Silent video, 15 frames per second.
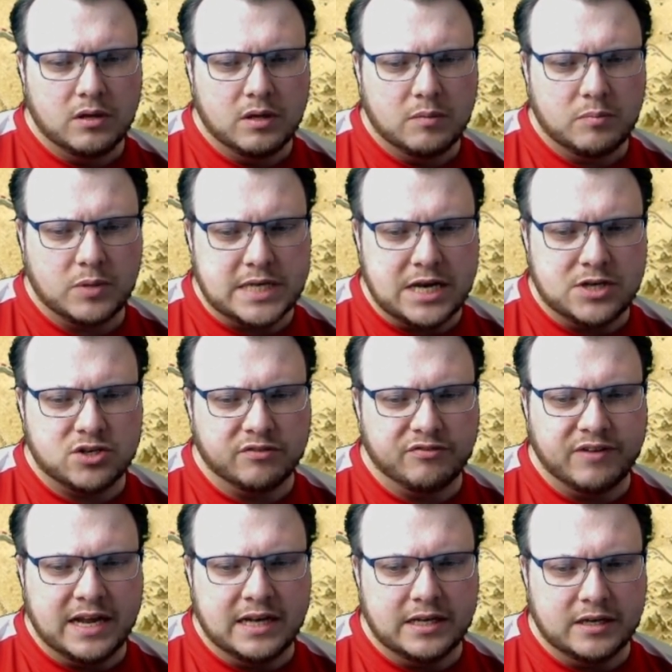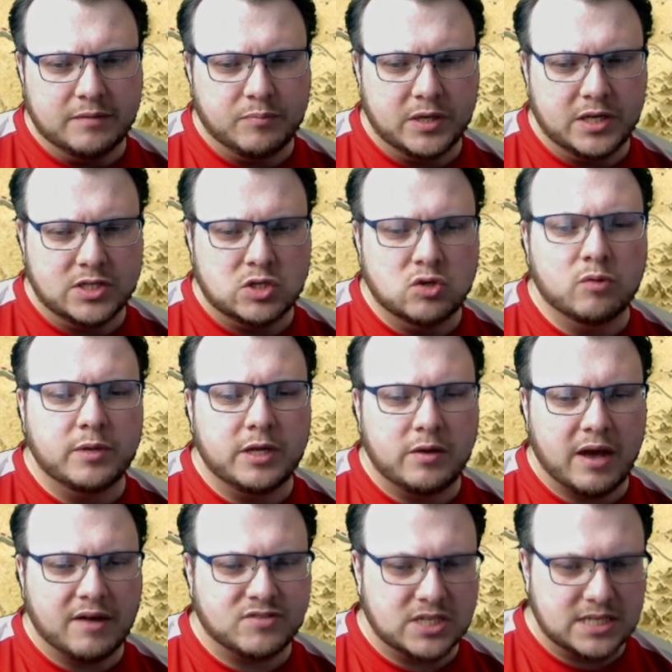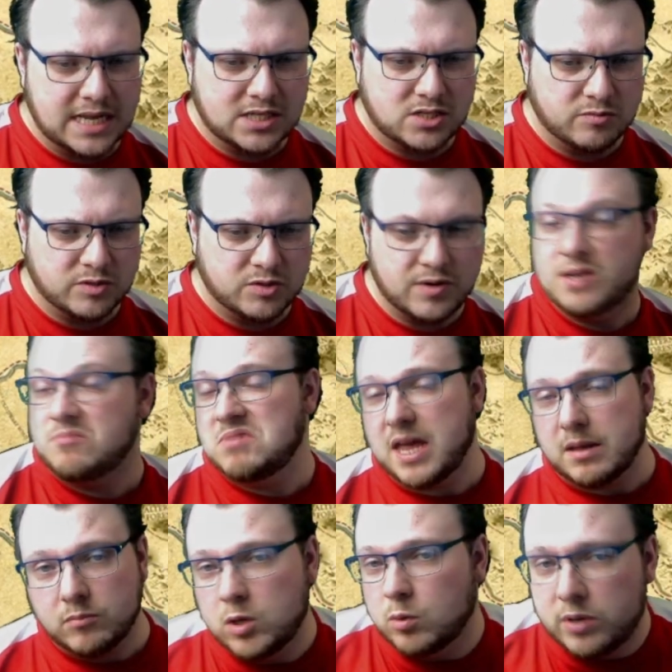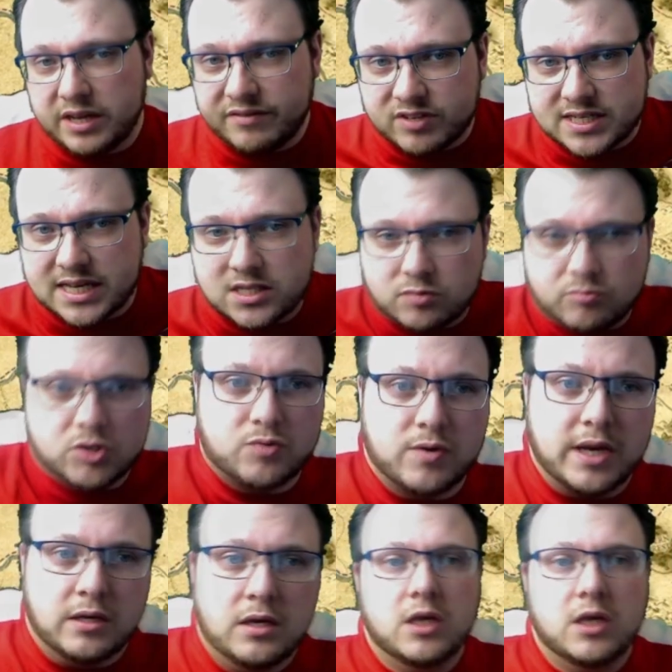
potential failure, because normally you have to test a restraint. Yeah, you wouldn't even test a restraint.